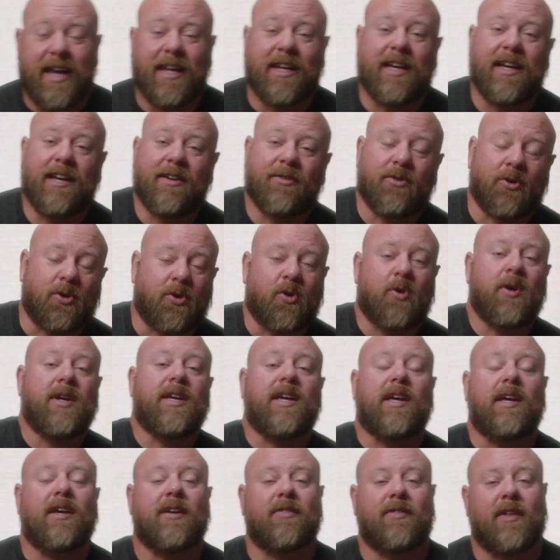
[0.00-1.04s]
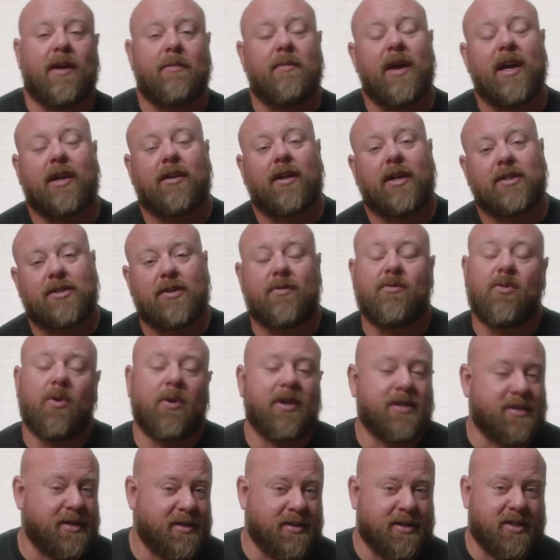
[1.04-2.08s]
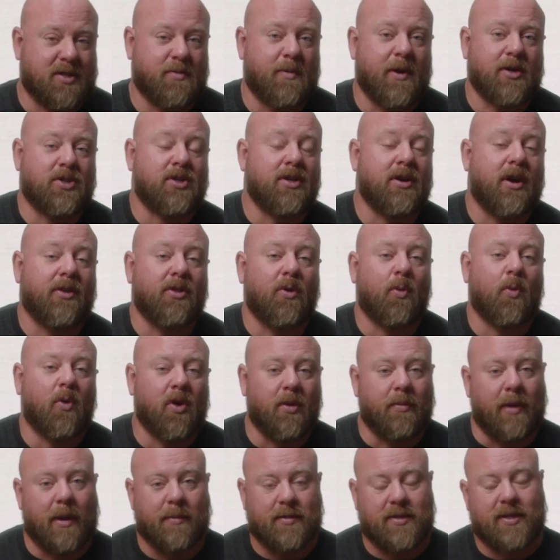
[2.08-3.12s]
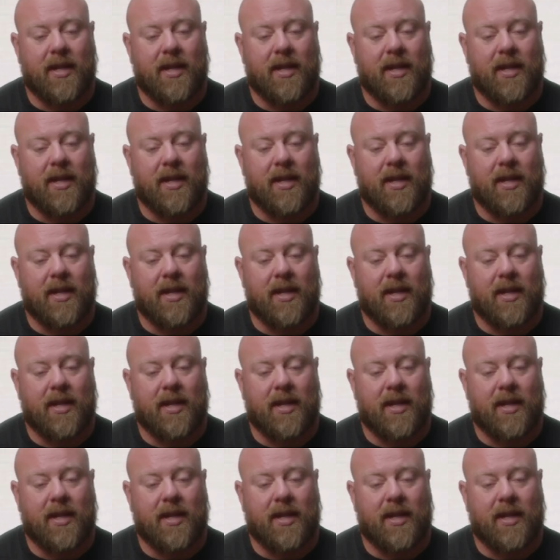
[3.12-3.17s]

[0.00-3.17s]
achy and they're creaky and they make lots of noises, especially on the warm-up